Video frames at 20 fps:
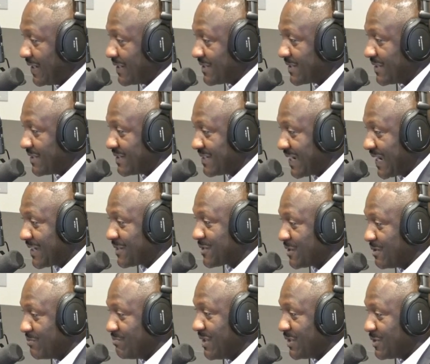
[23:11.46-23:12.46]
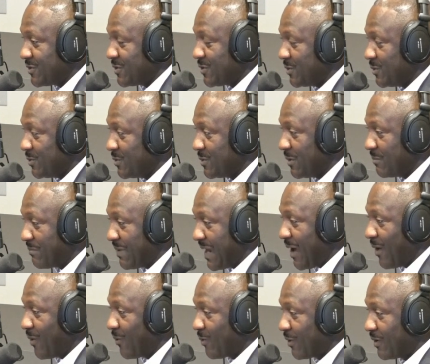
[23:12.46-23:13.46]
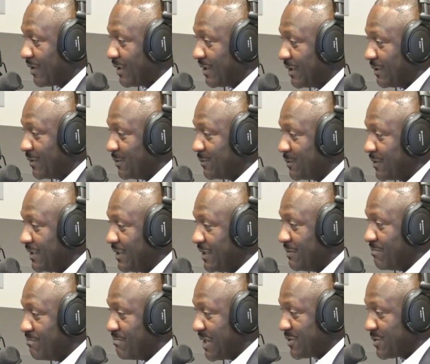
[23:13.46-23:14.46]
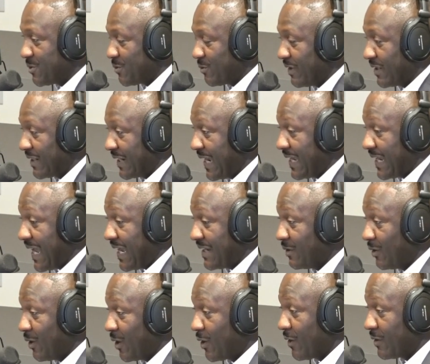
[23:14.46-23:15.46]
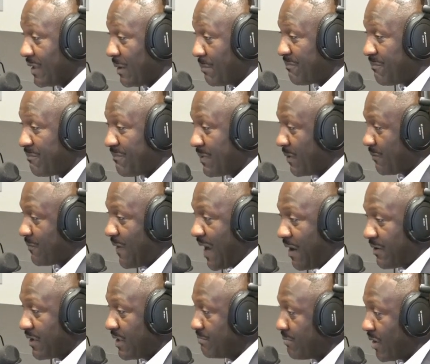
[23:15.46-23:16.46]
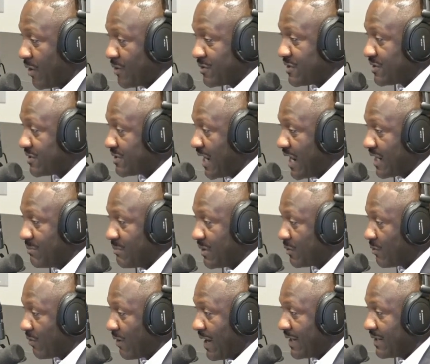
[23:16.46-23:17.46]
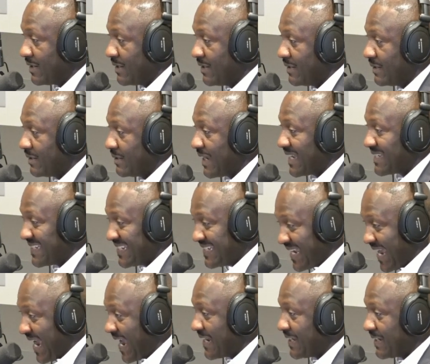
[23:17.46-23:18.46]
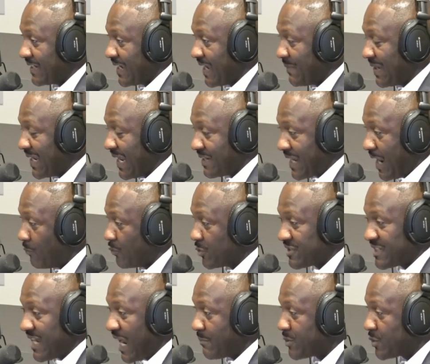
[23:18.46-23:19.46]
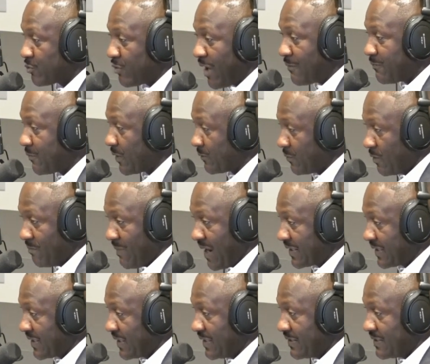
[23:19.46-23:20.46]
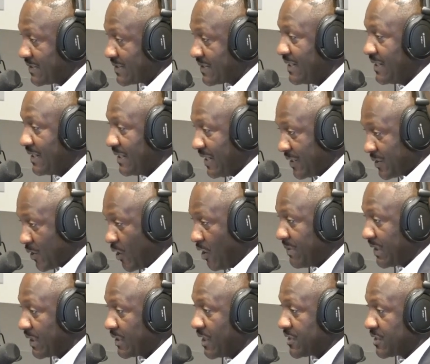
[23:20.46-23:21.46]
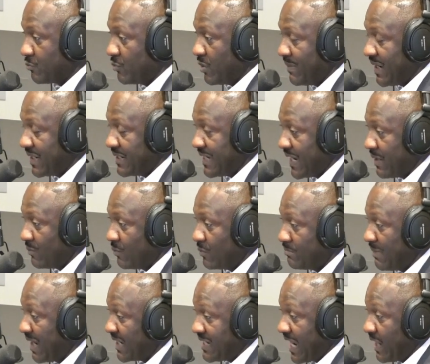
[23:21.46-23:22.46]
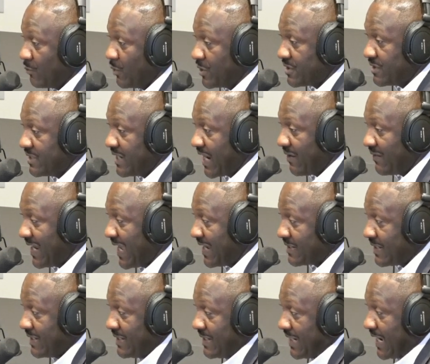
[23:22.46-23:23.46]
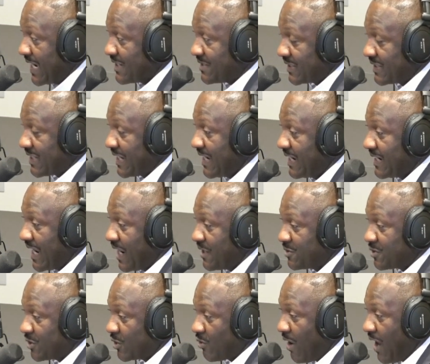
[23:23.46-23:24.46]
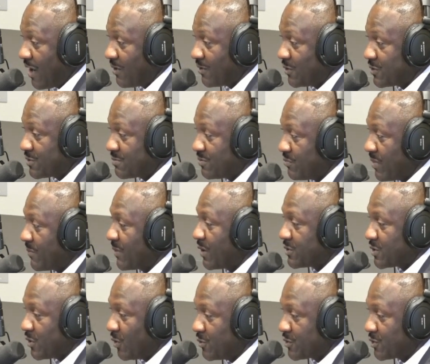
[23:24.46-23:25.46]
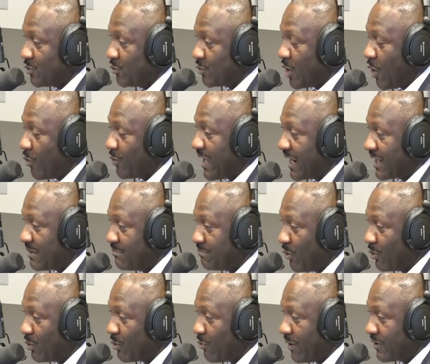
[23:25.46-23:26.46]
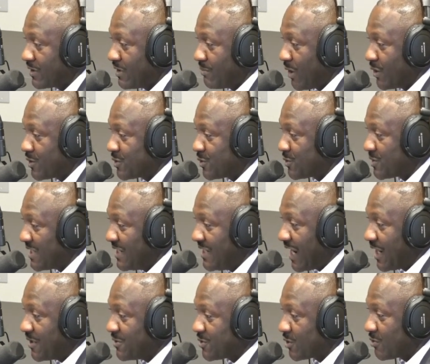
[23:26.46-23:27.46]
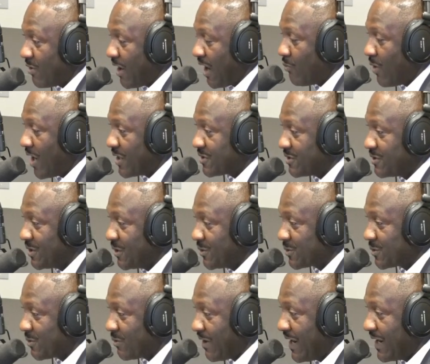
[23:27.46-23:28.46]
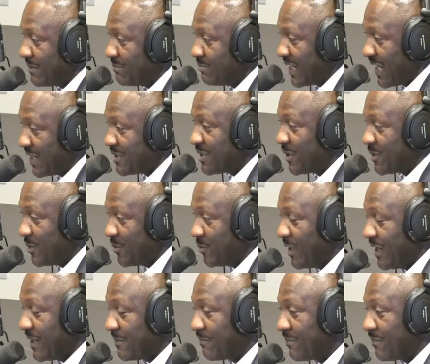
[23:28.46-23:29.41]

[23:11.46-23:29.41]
a testament to the power of mentoring. And I'd learned the fire that burns inside of me, Grant, as a daddy. I mean, I will stop traffic from my kids. It's all because of what my dad wasn't there. And that, as a kid, I used to cry on those. Remember those old school Kodak and Polaroid commercials? I used to cry watching those, Grant. But I tell you what,